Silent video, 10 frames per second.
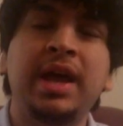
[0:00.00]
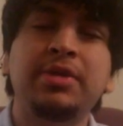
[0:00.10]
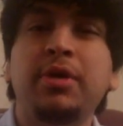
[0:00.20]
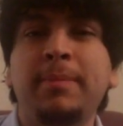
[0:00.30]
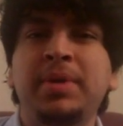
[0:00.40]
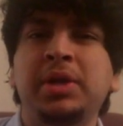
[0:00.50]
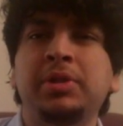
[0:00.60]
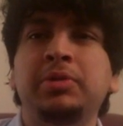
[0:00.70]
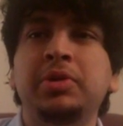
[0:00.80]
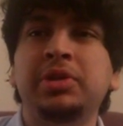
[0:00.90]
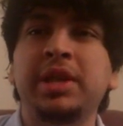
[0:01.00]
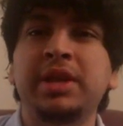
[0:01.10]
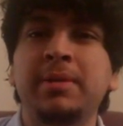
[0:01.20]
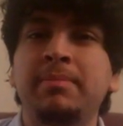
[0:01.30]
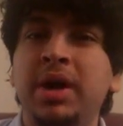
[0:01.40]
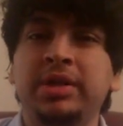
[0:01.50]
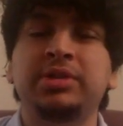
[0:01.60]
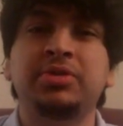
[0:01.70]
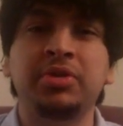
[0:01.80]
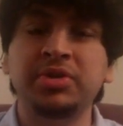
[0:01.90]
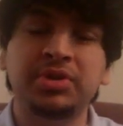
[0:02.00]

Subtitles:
I thought Piccolo looked like a monster,